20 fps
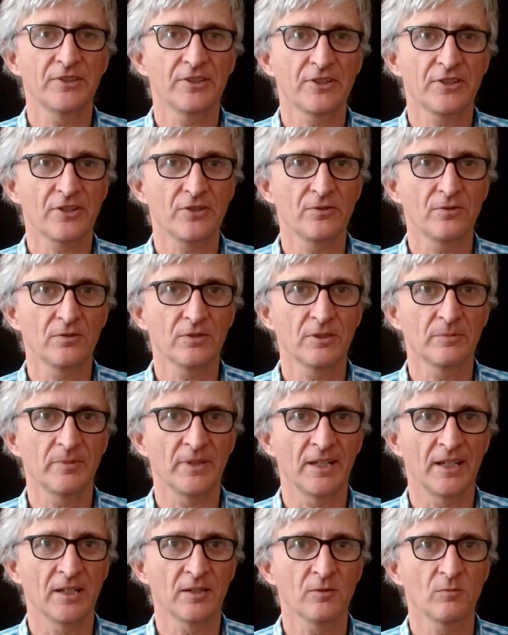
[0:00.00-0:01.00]
talk
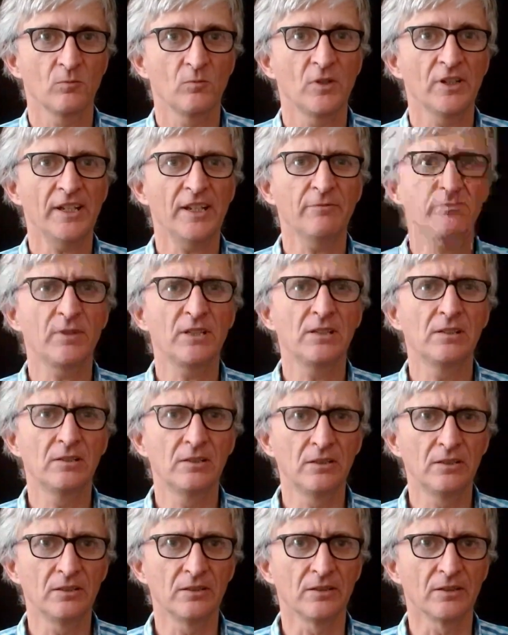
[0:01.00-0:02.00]
about what have we
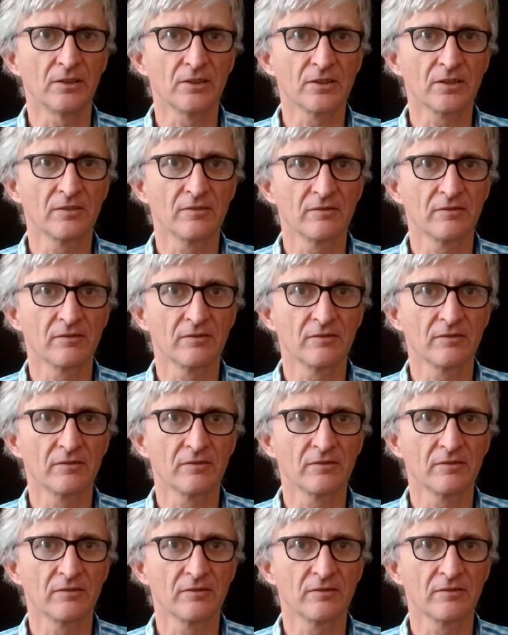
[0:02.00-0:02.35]
learnt